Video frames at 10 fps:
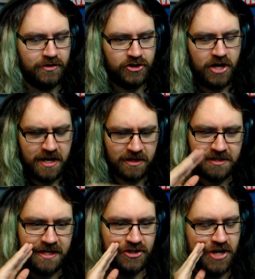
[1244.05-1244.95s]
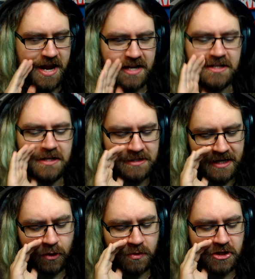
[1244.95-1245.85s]
Jake, d Jake,
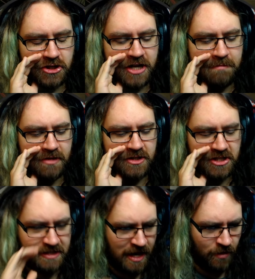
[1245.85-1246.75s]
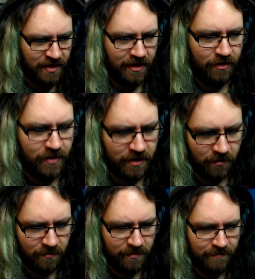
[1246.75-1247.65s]
deal with the shit munchers down there. Thank
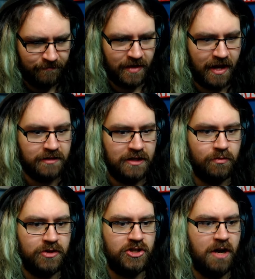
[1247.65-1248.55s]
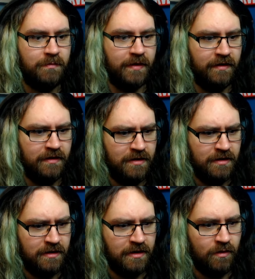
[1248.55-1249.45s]
you. I'll deal with the chopper.
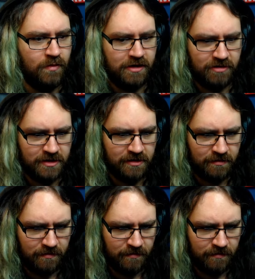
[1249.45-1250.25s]
Now, where is it?